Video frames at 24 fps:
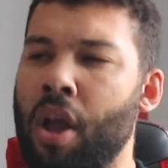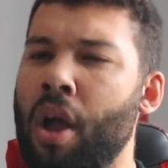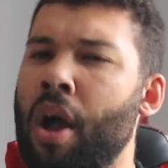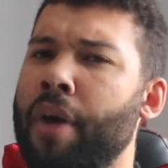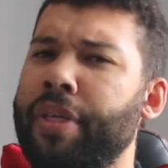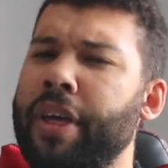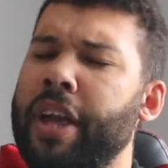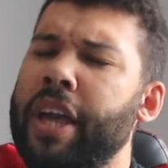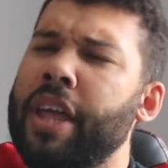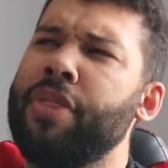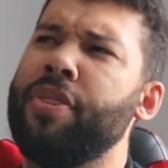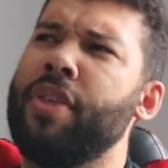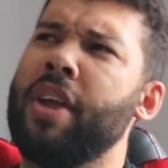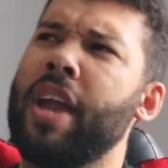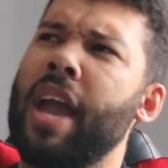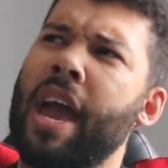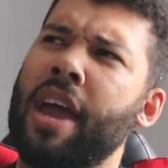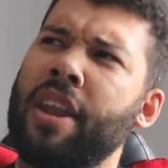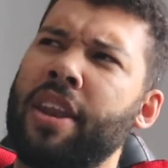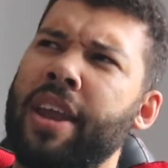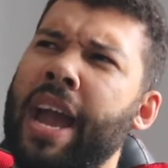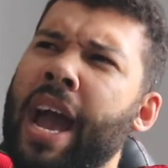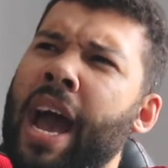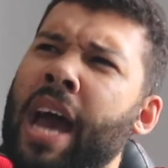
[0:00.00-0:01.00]
I think in the
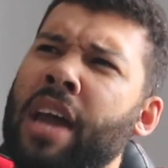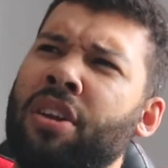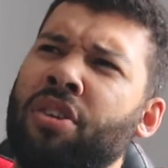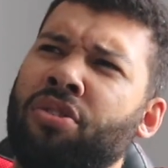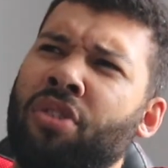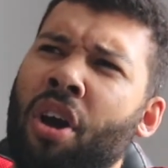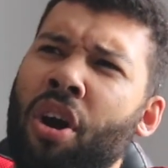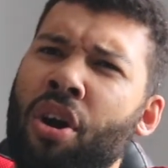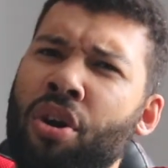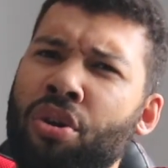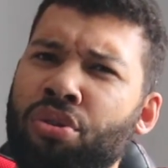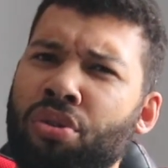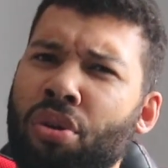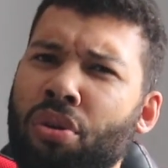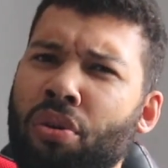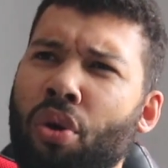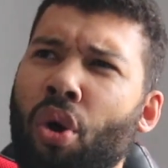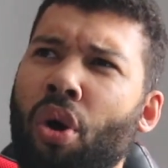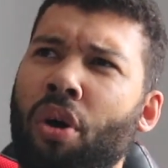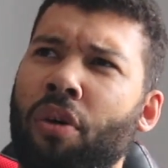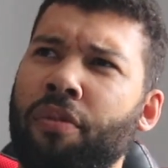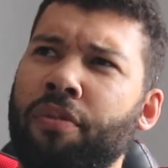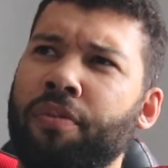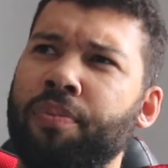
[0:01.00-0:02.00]
end it had a
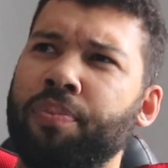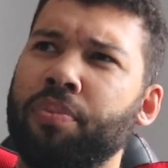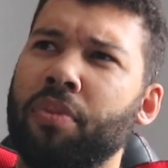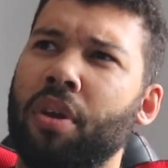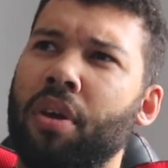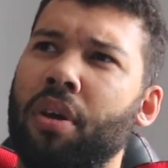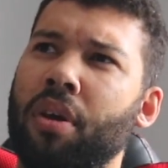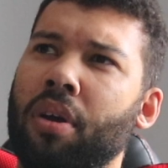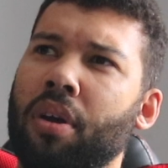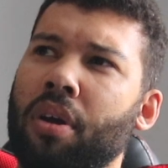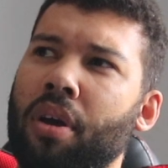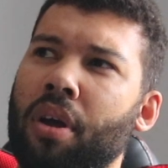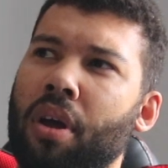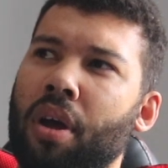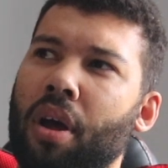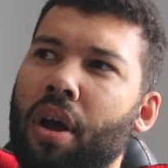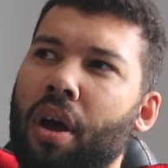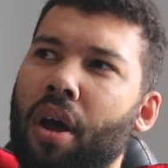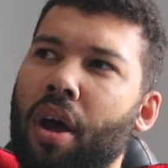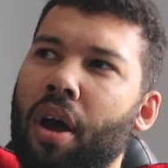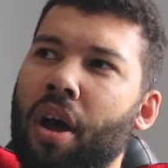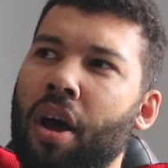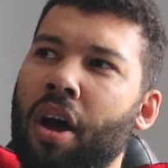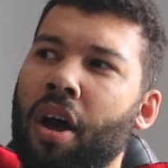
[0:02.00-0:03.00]
total of,
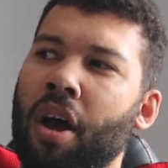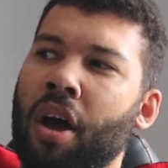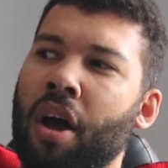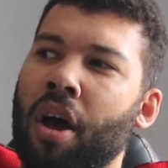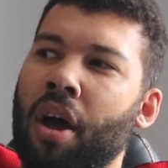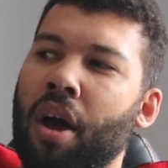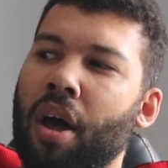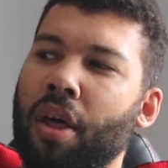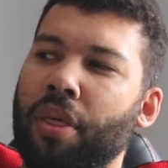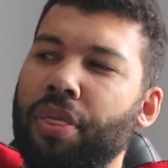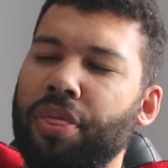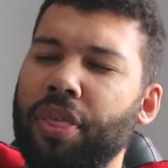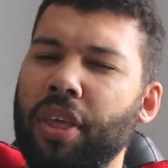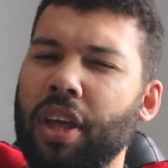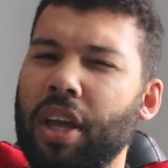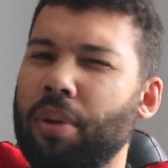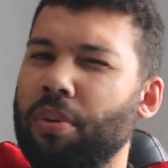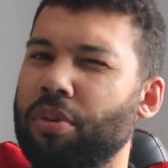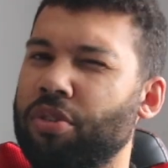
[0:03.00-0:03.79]
uh, I think it